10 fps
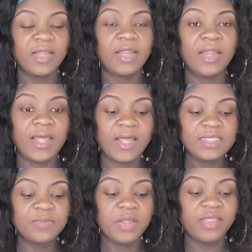
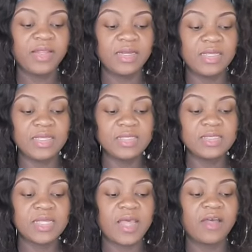Last but not
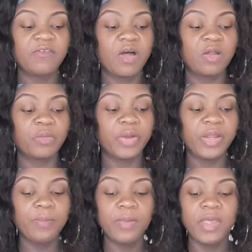least, I have
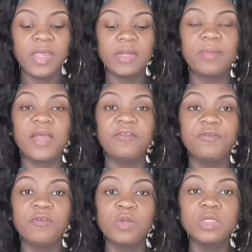already paid my full